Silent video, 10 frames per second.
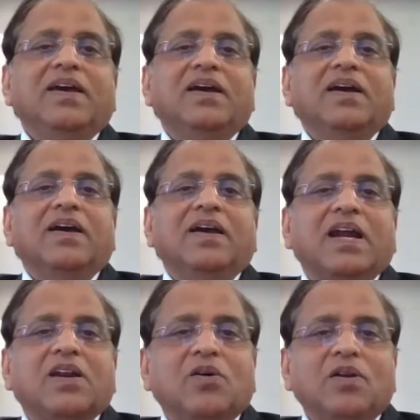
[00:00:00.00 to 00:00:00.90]
the
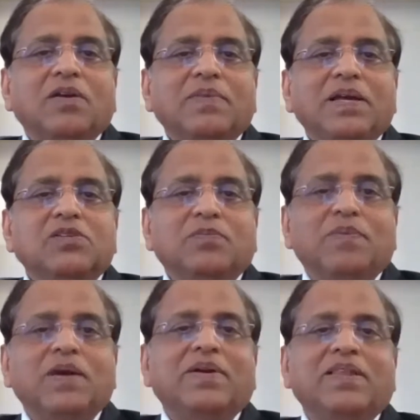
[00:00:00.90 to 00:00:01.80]
electronic means of
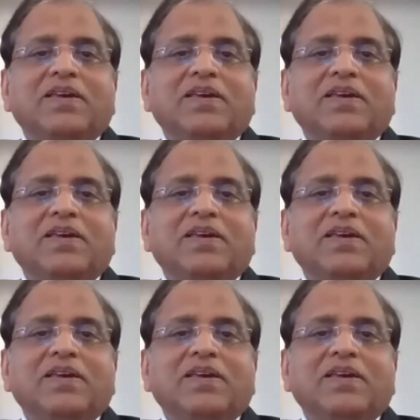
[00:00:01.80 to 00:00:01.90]
payment.